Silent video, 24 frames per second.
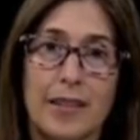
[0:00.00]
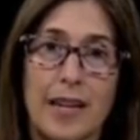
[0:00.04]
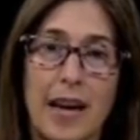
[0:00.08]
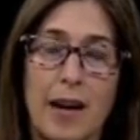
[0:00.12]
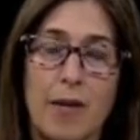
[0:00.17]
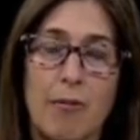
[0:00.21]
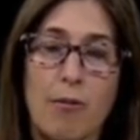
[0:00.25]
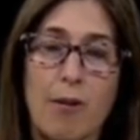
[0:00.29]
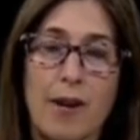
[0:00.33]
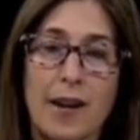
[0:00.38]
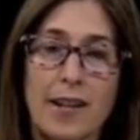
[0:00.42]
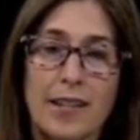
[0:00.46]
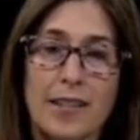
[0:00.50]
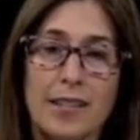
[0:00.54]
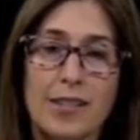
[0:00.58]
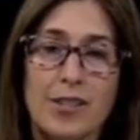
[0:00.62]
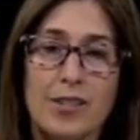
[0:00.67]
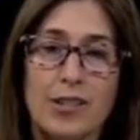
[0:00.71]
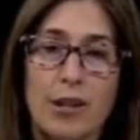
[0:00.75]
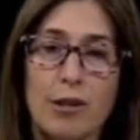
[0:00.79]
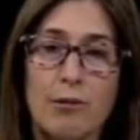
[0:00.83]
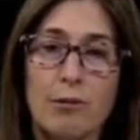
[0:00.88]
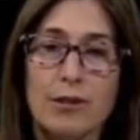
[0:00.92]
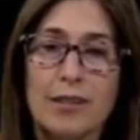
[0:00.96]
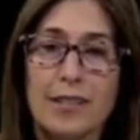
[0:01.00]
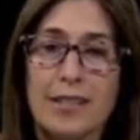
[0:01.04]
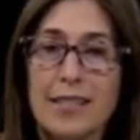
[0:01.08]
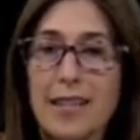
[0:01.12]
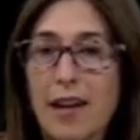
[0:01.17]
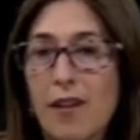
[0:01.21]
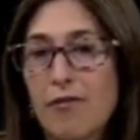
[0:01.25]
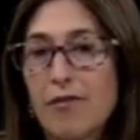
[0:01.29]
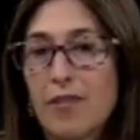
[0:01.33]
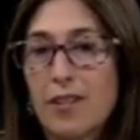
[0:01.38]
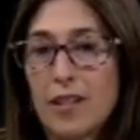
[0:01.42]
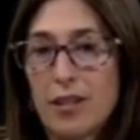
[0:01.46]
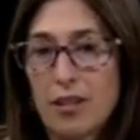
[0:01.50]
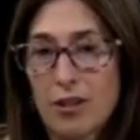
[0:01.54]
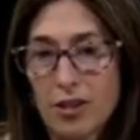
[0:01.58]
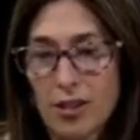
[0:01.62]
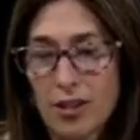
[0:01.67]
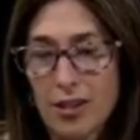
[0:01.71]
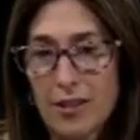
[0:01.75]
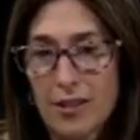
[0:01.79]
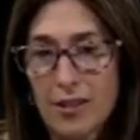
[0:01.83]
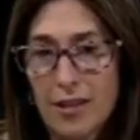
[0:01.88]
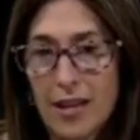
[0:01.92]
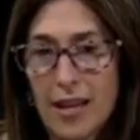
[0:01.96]
I want to start with a
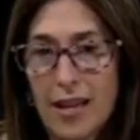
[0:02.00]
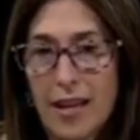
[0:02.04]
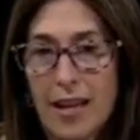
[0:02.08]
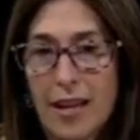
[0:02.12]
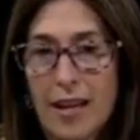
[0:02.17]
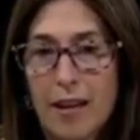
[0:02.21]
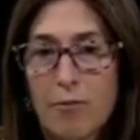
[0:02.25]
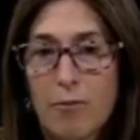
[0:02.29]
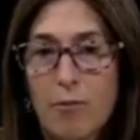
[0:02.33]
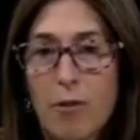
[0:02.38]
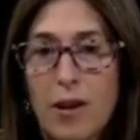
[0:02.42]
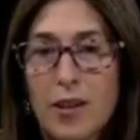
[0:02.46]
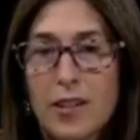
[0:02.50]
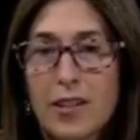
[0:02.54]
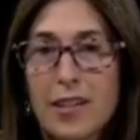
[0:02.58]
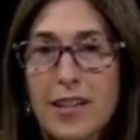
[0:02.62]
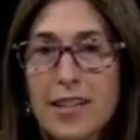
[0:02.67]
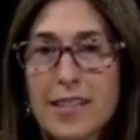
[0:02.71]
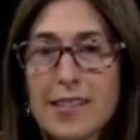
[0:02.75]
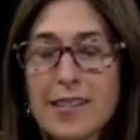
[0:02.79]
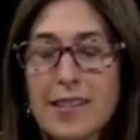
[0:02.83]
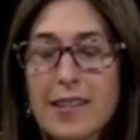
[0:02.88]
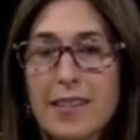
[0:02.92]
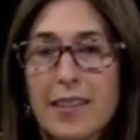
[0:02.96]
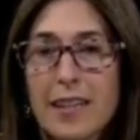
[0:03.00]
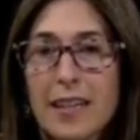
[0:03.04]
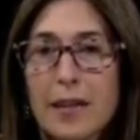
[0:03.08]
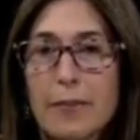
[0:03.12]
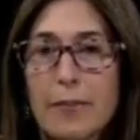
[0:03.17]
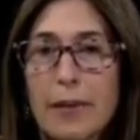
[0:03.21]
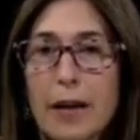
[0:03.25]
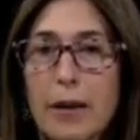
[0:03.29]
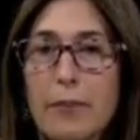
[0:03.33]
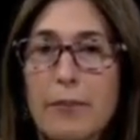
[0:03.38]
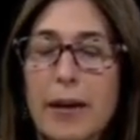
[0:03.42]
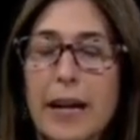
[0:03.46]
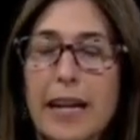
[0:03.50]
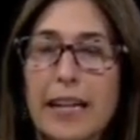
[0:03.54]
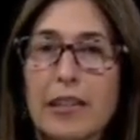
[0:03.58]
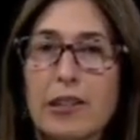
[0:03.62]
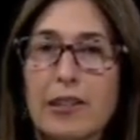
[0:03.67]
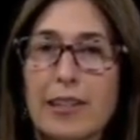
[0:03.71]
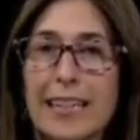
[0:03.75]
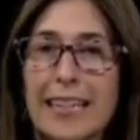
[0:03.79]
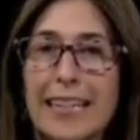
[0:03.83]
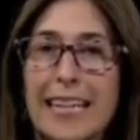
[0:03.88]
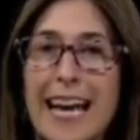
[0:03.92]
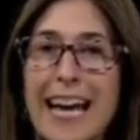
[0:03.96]
definition, and I want you guys to think about
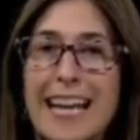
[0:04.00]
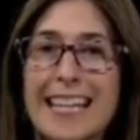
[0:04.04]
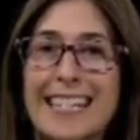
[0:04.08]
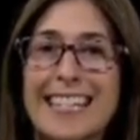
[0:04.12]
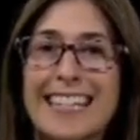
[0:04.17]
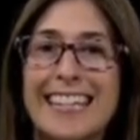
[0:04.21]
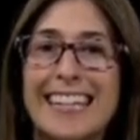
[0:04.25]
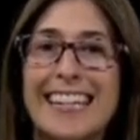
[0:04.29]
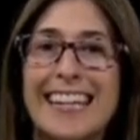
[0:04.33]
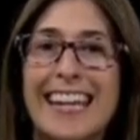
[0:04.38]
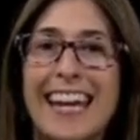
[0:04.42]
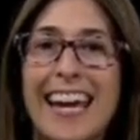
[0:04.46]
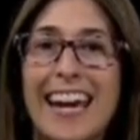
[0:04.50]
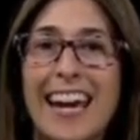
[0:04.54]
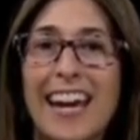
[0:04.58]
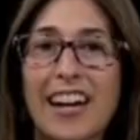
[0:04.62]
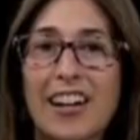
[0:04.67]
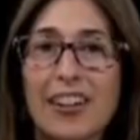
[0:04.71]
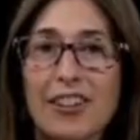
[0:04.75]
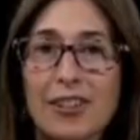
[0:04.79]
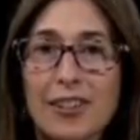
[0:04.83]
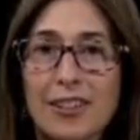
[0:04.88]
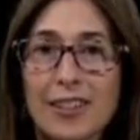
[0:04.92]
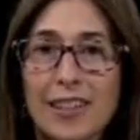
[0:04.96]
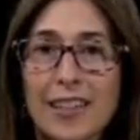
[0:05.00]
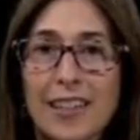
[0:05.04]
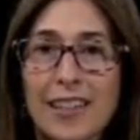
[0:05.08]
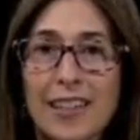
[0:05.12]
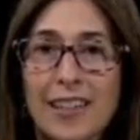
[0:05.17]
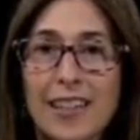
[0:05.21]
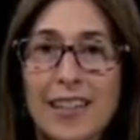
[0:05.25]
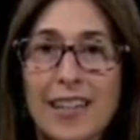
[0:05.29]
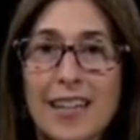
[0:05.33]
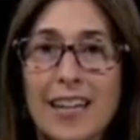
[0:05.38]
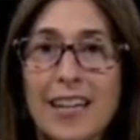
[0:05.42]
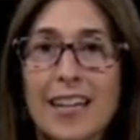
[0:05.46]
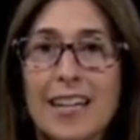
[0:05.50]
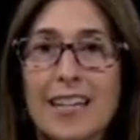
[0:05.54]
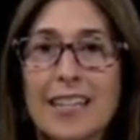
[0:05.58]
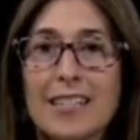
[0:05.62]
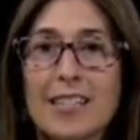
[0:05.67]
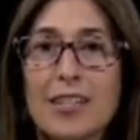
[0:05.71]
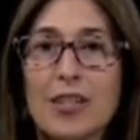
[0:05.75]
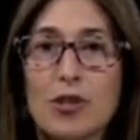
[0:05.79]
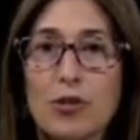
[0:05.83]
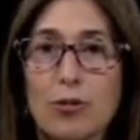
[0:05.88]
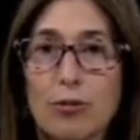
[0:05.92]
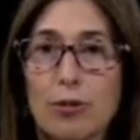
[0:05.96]
migraine as an inherited
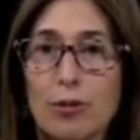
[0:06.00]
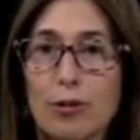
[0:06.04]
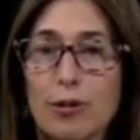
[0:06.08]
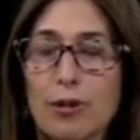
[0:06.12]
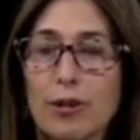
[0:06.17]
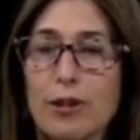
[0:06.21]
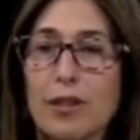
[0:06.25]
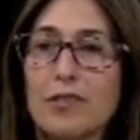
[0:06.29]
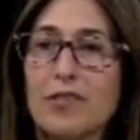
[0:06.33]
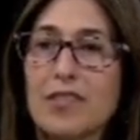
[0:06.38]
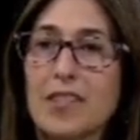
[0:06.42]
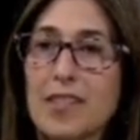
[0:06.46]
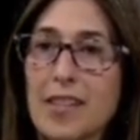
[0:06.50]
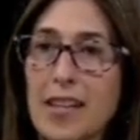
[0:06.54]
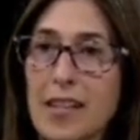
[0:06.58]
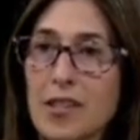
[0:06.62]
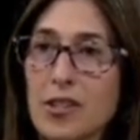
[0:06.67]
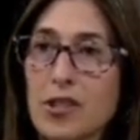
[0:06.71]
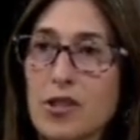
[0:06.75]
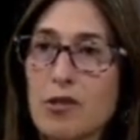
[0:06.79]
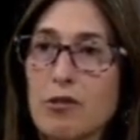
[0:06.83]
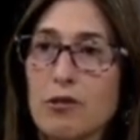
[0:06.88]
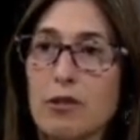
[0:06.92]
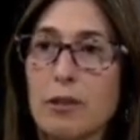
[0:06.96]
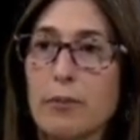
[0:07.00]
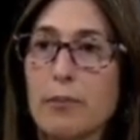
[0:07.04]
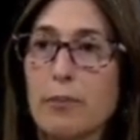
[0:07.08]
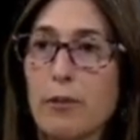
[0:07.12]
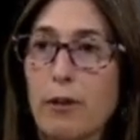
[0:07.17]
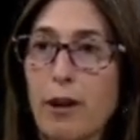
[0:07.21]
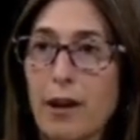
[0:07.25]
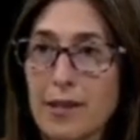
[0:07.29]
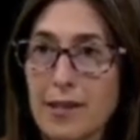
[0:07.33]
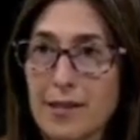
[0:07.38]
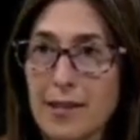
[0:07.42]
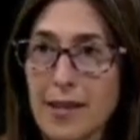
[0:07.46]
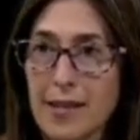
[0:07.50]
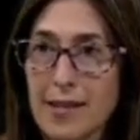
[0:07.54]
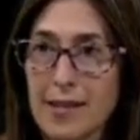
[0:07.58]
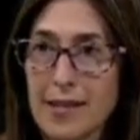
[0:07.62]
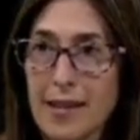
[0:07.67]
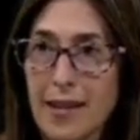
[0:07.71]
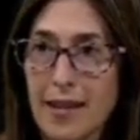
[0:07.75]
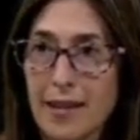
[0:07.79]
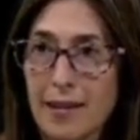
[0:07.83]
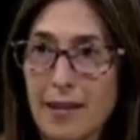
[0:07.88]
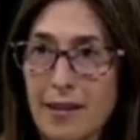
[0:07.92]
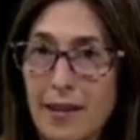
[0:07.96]
disorder of sensory
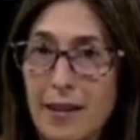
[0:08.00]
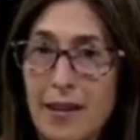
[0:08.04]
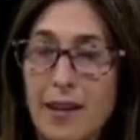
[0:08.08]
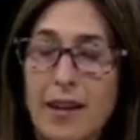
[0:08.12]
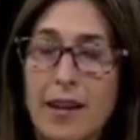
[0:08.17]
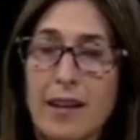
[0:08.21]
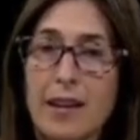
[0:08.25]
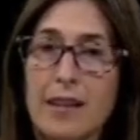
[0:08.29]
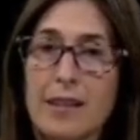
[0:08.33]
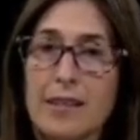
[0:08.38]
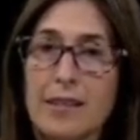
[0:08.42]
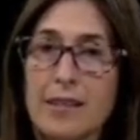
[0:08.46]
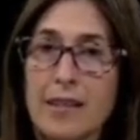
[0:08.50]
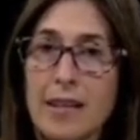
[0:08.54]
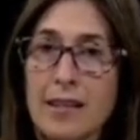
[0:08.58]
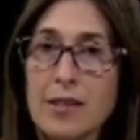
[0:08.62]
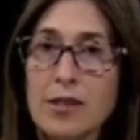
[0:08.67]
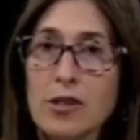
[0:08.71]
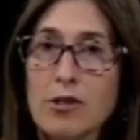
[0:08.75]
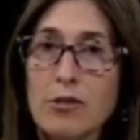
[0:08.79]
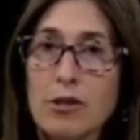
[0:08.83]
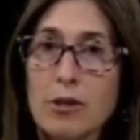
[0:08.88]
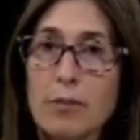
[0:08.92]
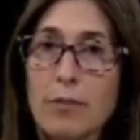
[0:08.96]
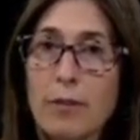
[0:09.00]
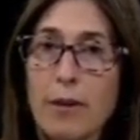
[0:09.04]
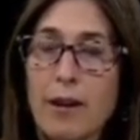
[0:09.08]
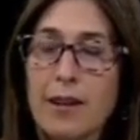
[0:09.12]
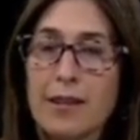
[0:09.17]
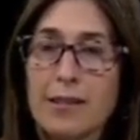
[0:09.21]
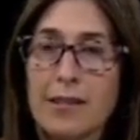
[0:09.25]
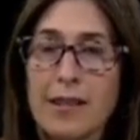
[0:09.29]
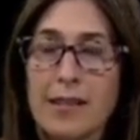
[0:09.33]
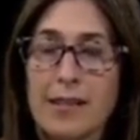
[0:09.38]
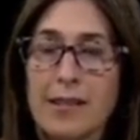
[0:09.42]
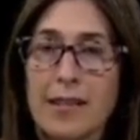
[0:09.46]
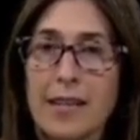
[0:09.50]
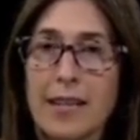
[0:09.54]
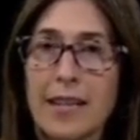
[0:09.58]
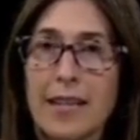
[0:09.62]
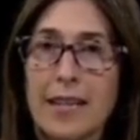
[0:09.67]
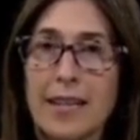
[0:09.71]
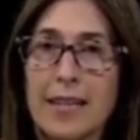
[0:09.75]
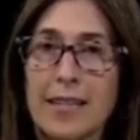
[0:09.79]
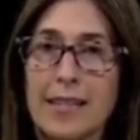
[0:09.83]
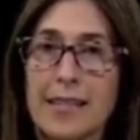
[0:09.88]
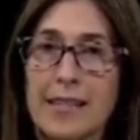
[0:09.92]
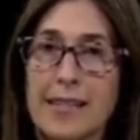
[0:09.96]
processing. Sensory processing
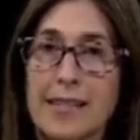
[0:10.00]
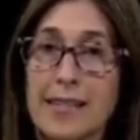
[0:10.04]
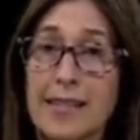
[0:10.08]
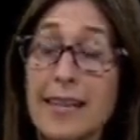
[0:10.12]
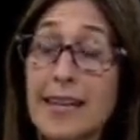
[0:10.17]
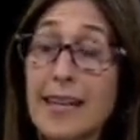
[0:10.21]
is